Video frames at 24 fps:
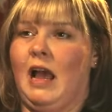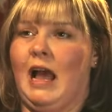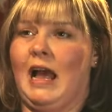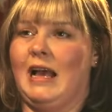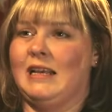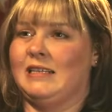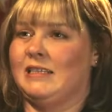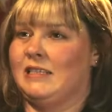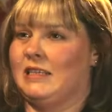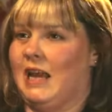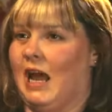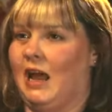
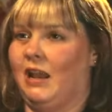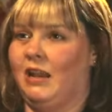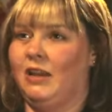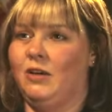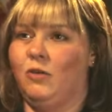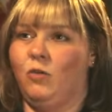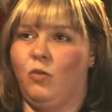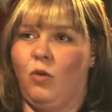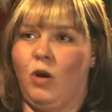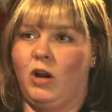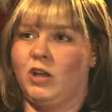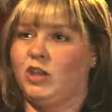I style it
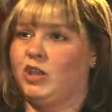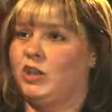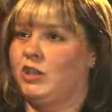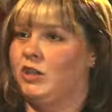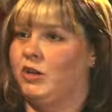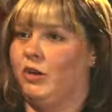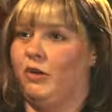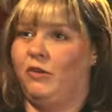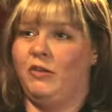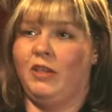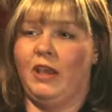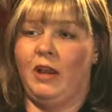and wash it and
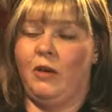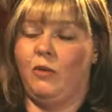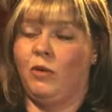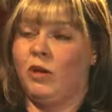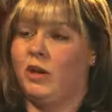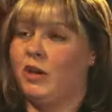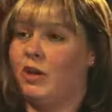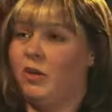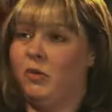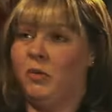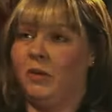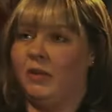do everything I
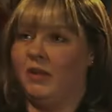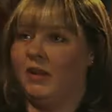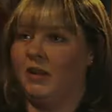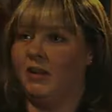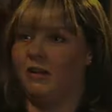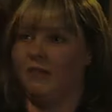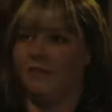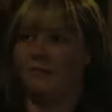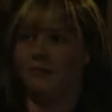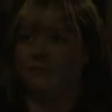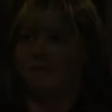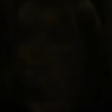want to do with it.
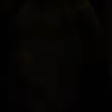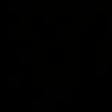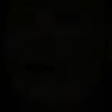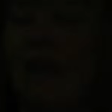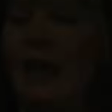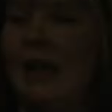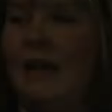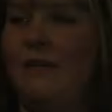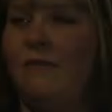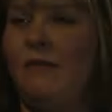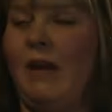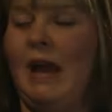
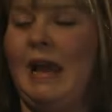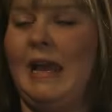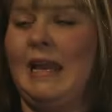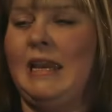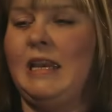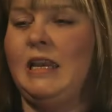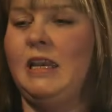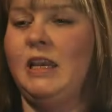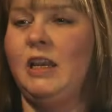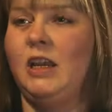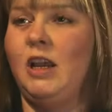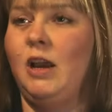If I
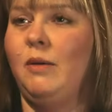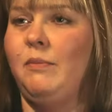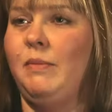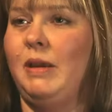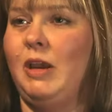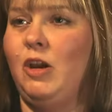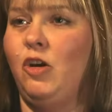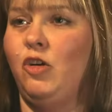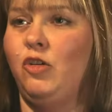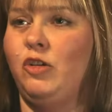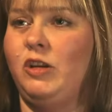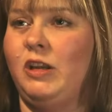hadn't come
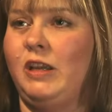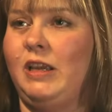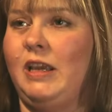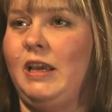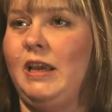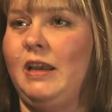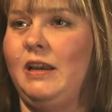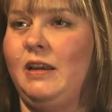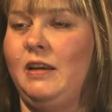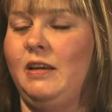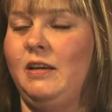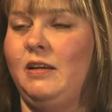here to
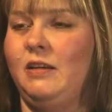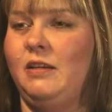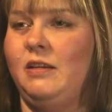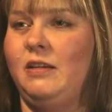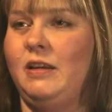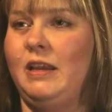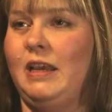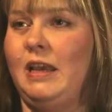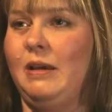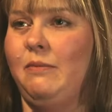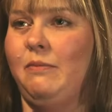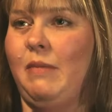get
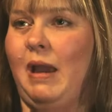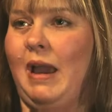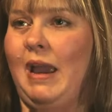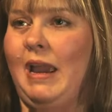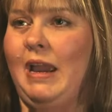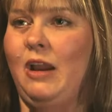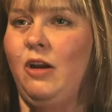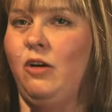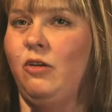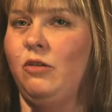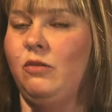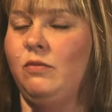my
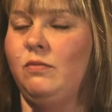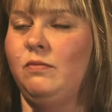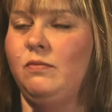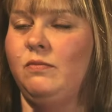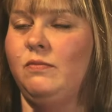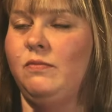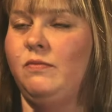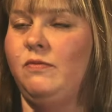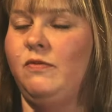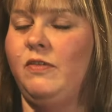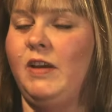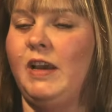hair
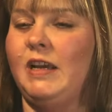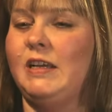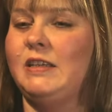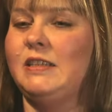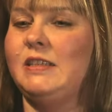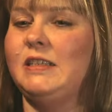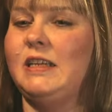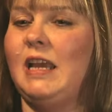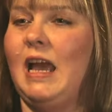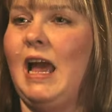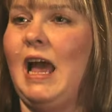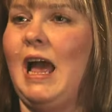
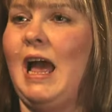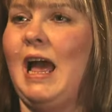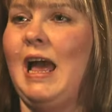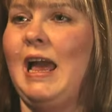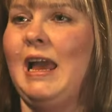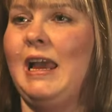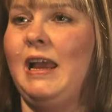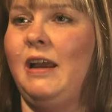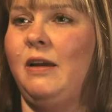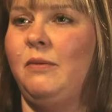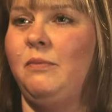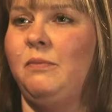fixed,
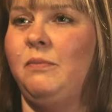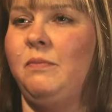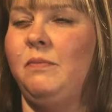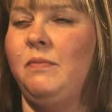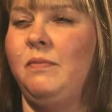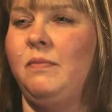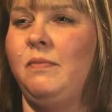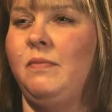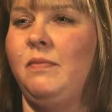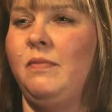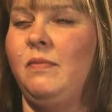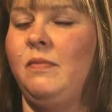I
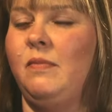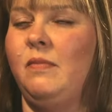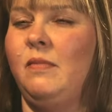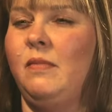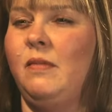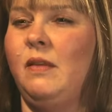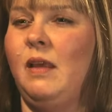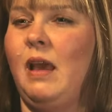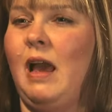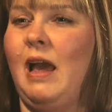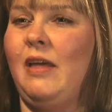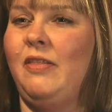
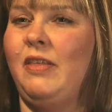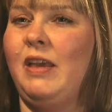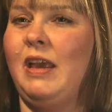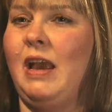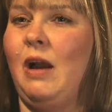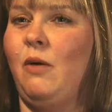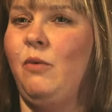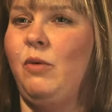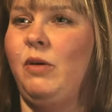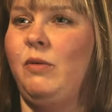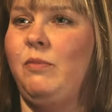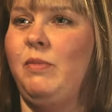think
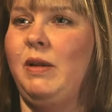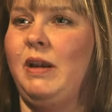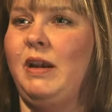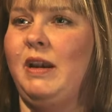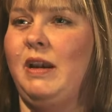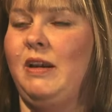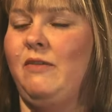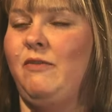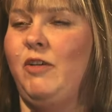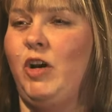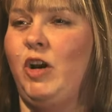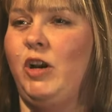I would have been
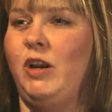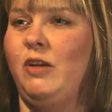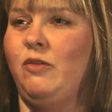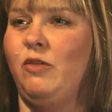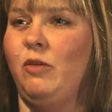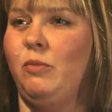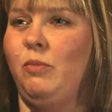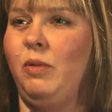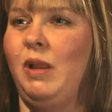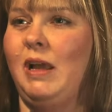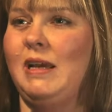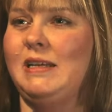in a very
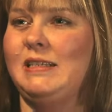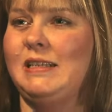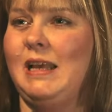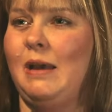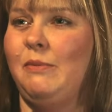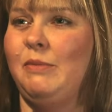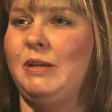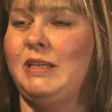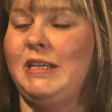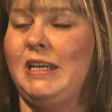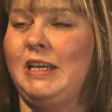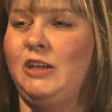different place.
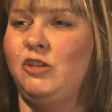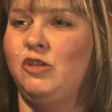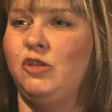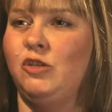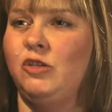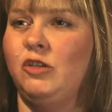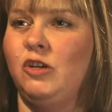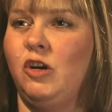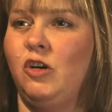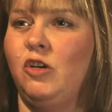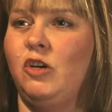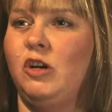I'm a
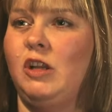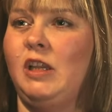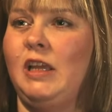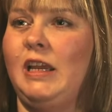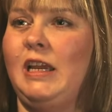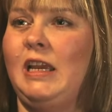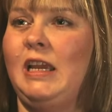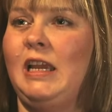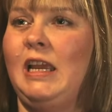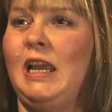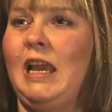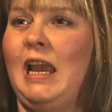teacher
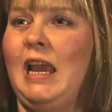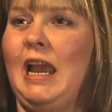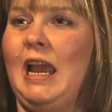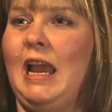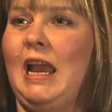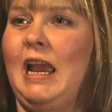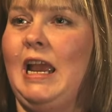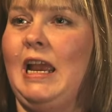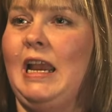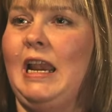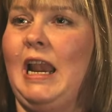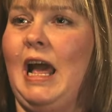currently,
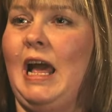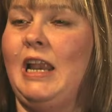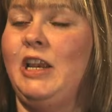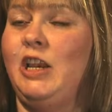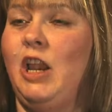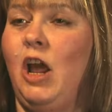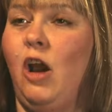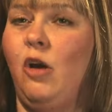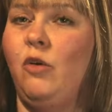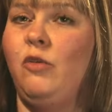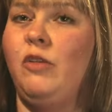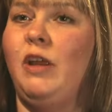and I
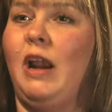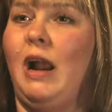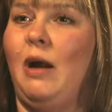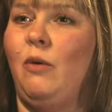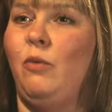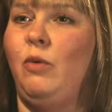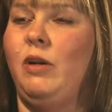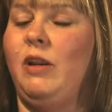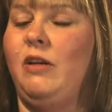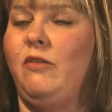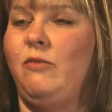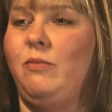know that I
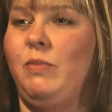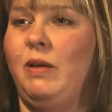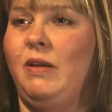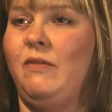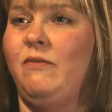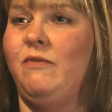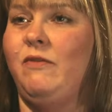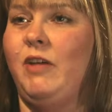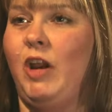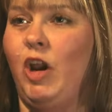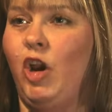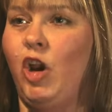would have
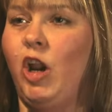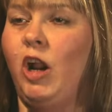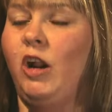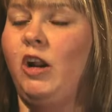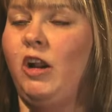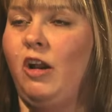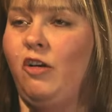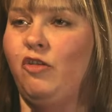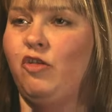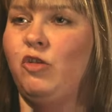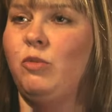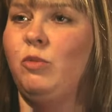been very
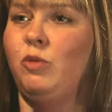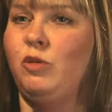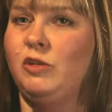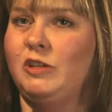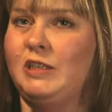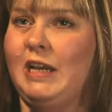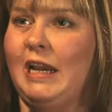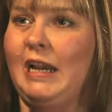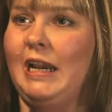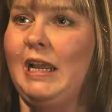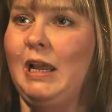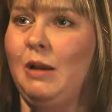uncomfortable
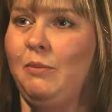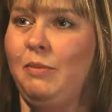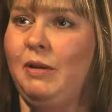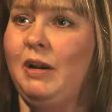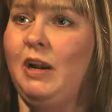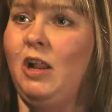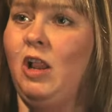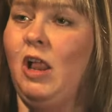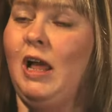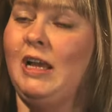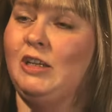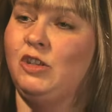standing up in
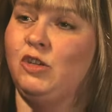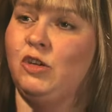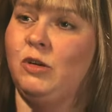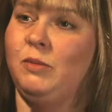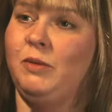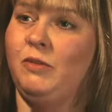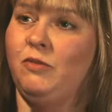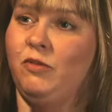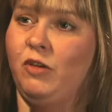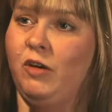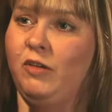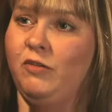a classroom
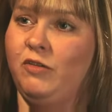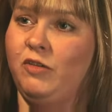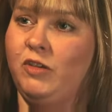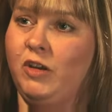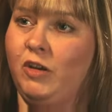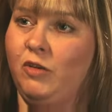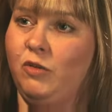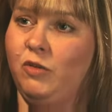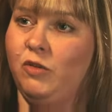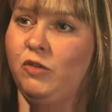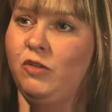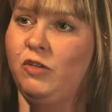in front of
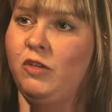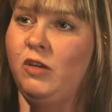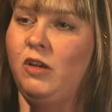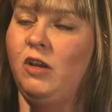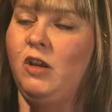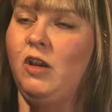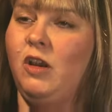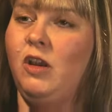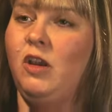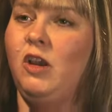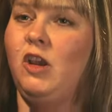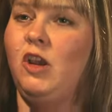students
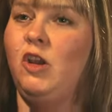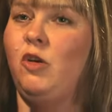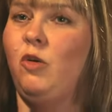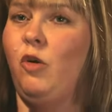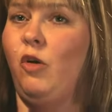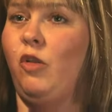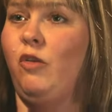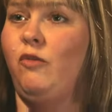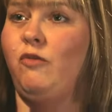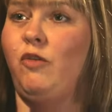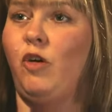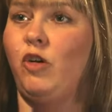who
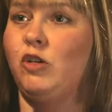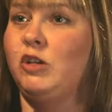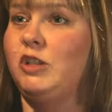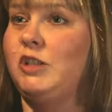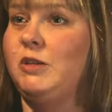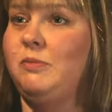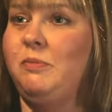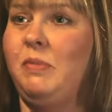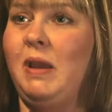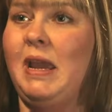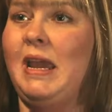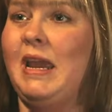are the first
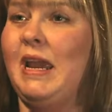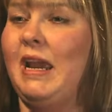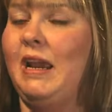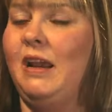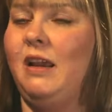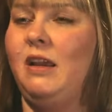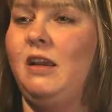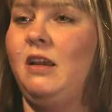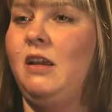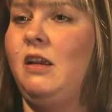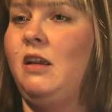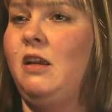to pick
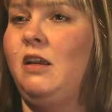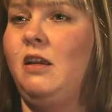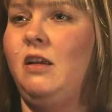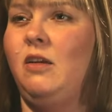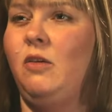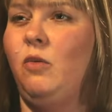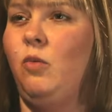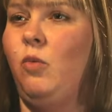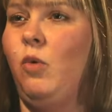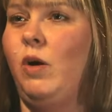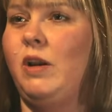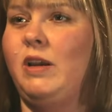
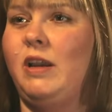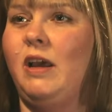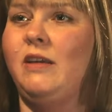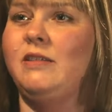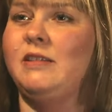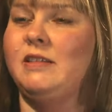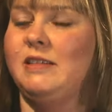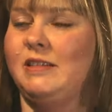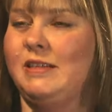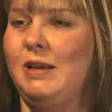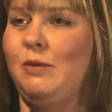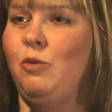what
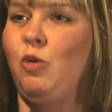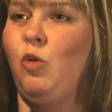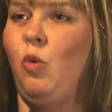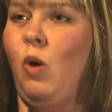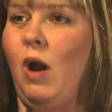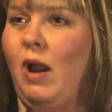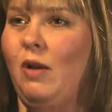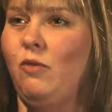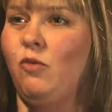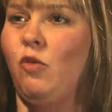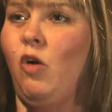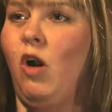doesn't seem
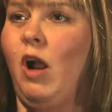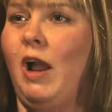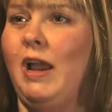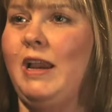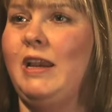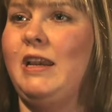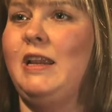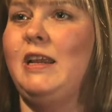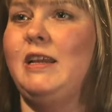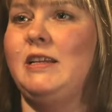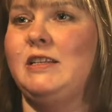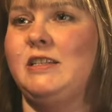quite
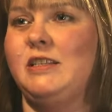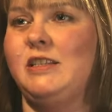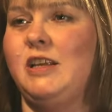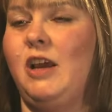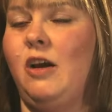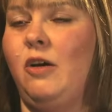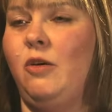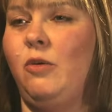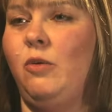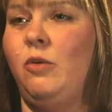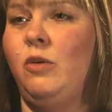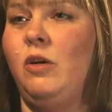right. And
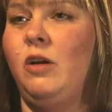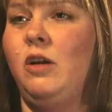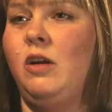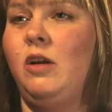so